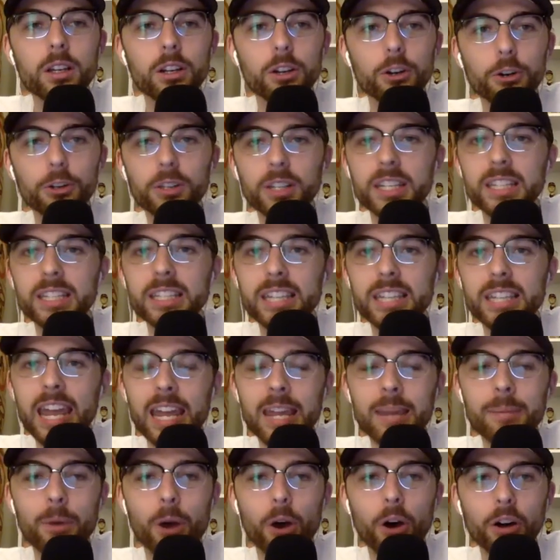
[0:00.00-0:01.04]
early in the
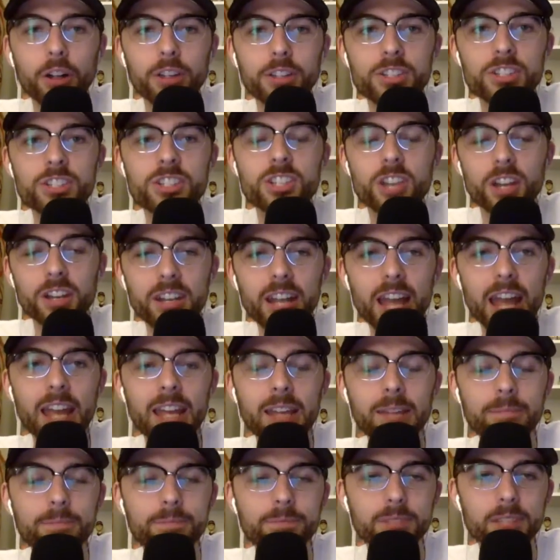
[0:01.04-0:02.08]
game on Sunday,